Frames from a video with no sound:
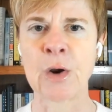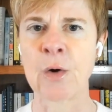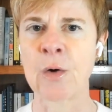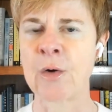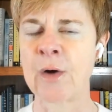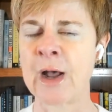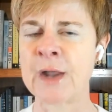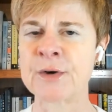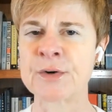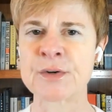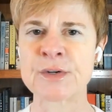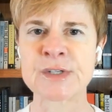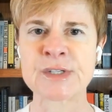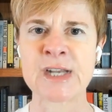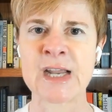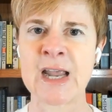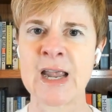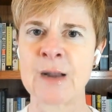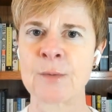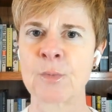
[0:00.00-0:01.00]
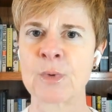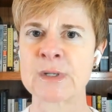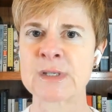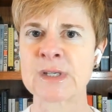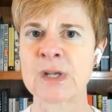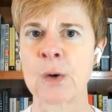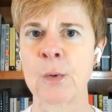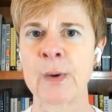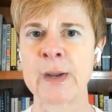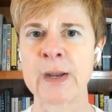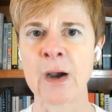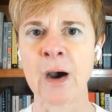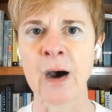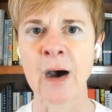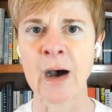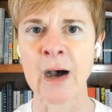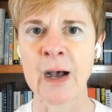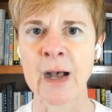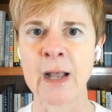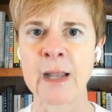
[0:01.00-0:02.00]
understand what's going
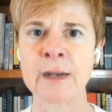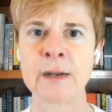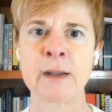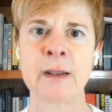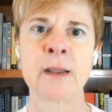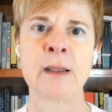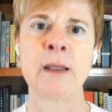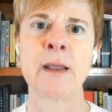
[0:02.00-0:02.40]
on.